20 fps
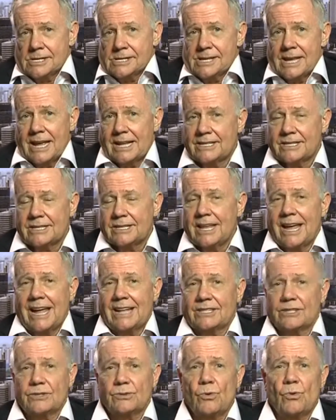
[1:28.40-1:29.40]

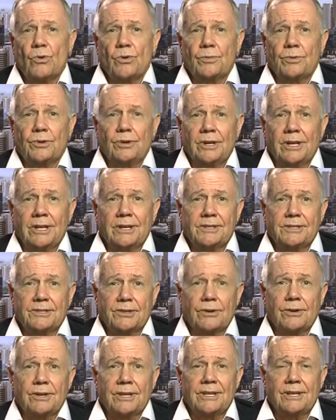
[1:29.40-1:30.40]
that's normal, and
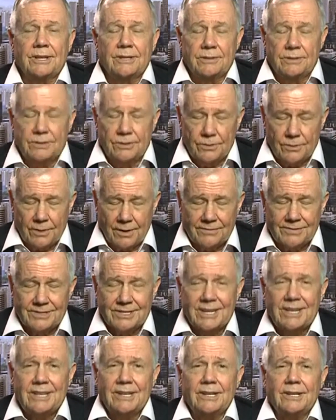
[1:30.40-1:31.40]
certainly you have
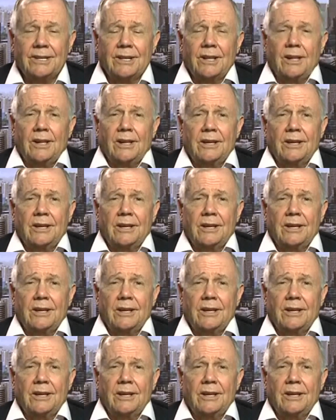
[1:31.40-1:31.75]
seen it